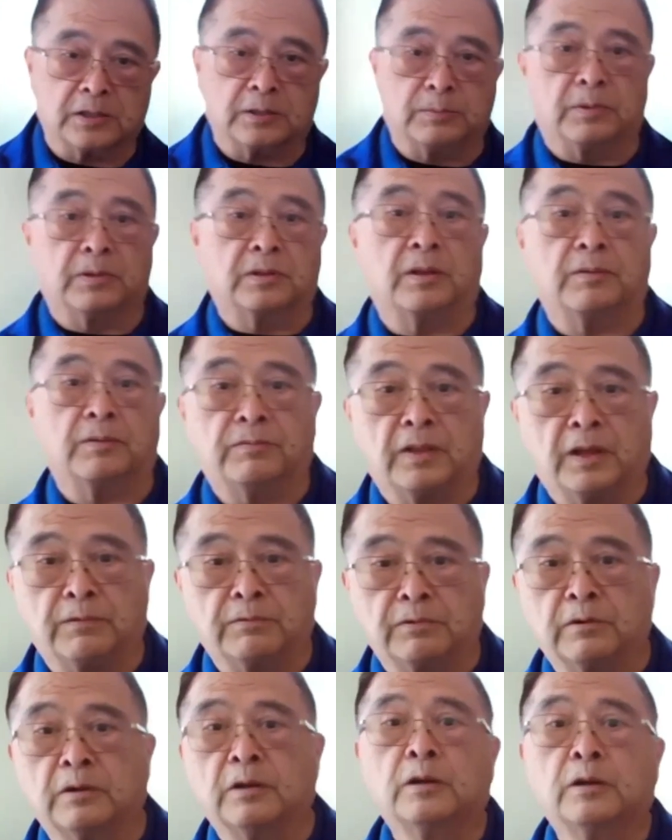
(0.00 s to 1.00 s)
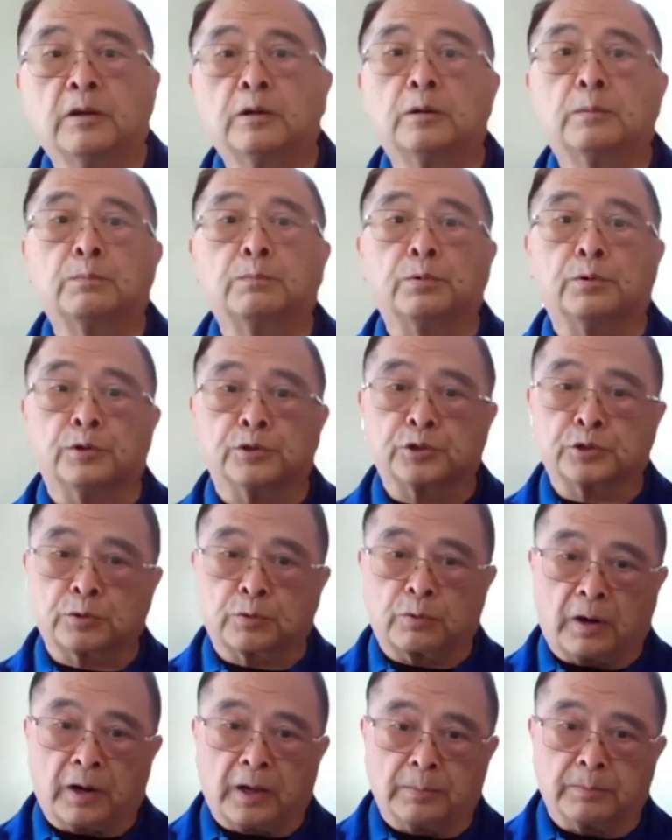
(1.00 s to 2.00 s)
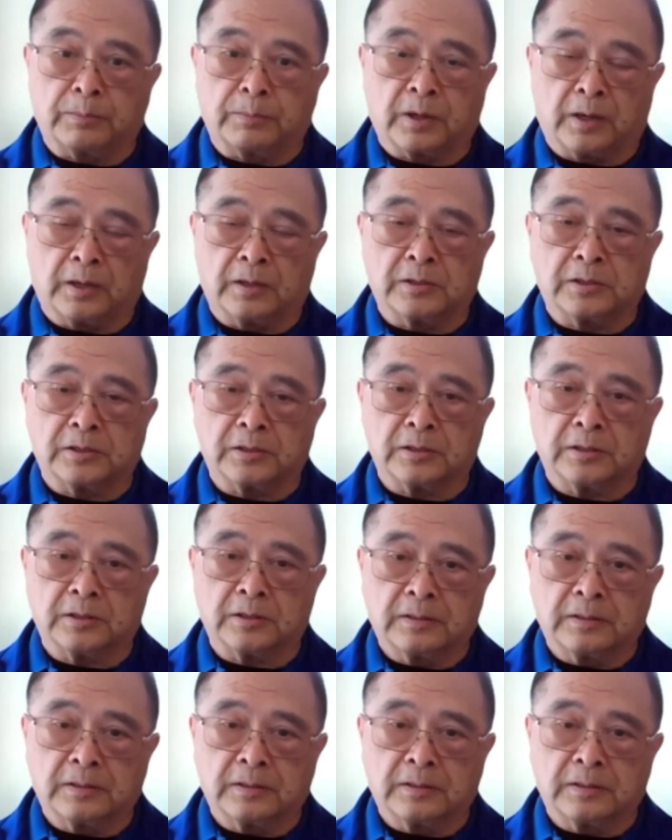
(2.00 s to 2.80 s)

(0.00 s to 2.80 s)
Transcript: but they've never prescribed Tai Chi.